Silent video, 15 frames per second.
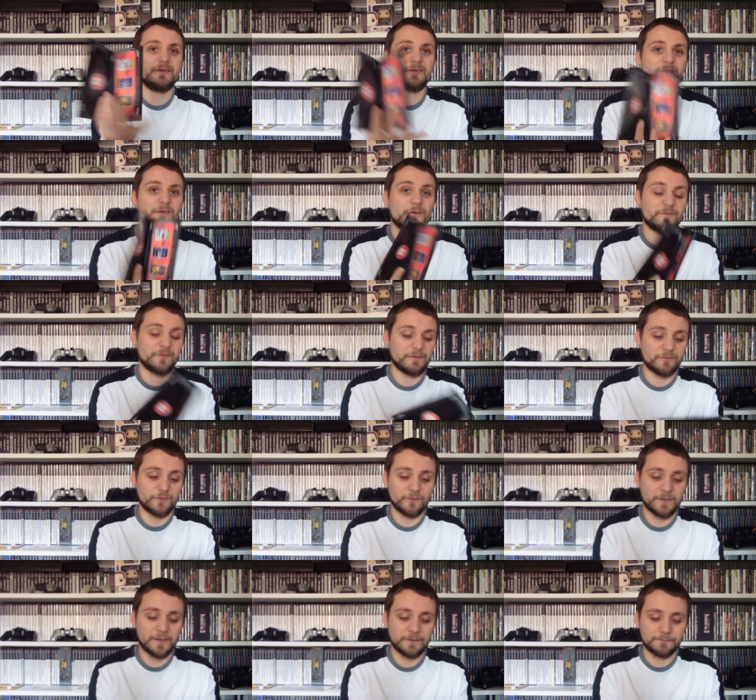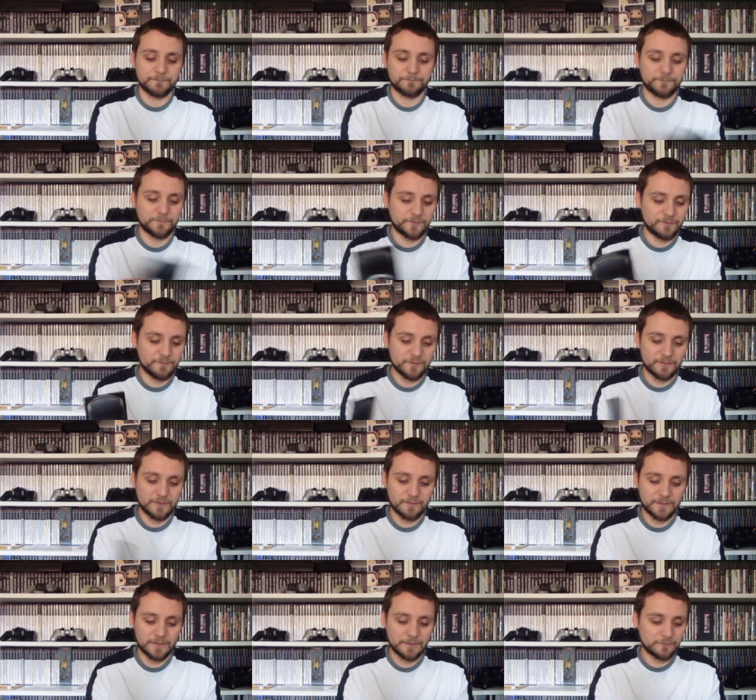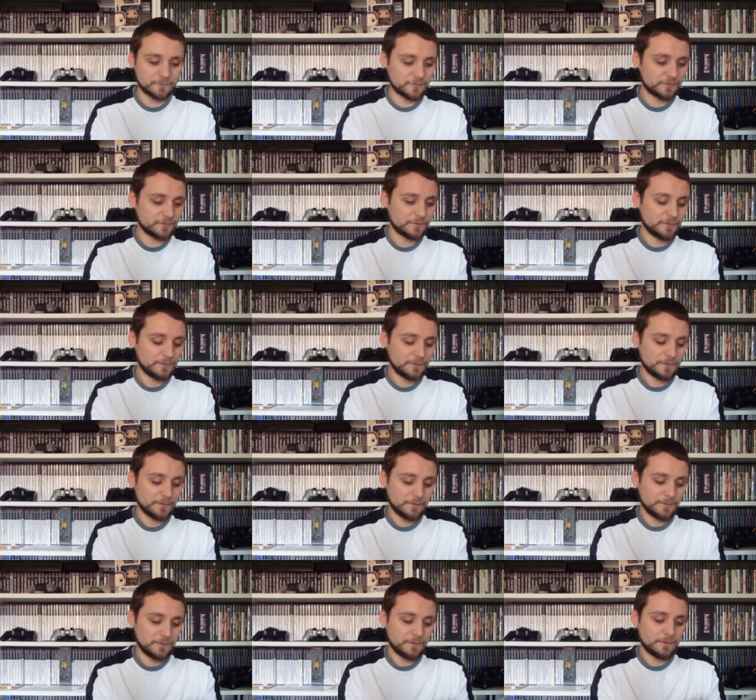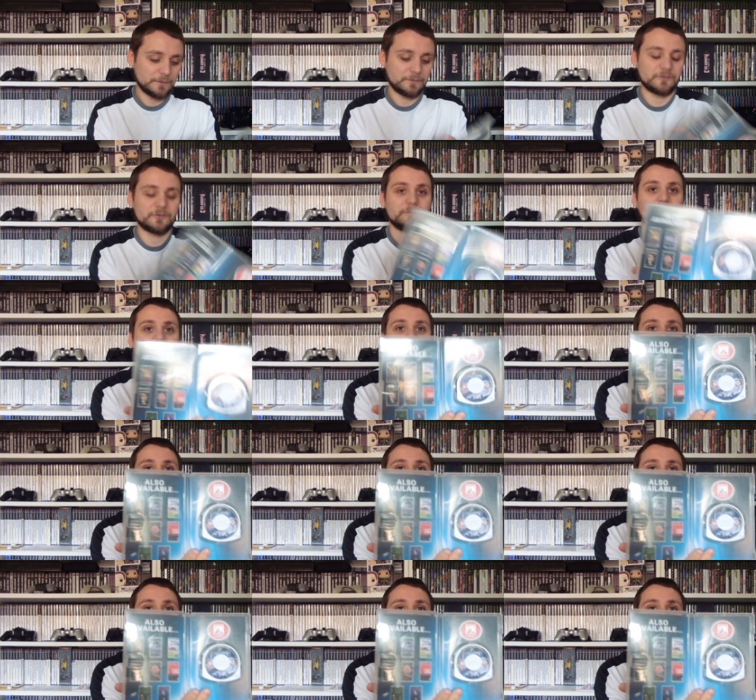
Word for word: So I'll flick through that, see if there's anything else. Some of the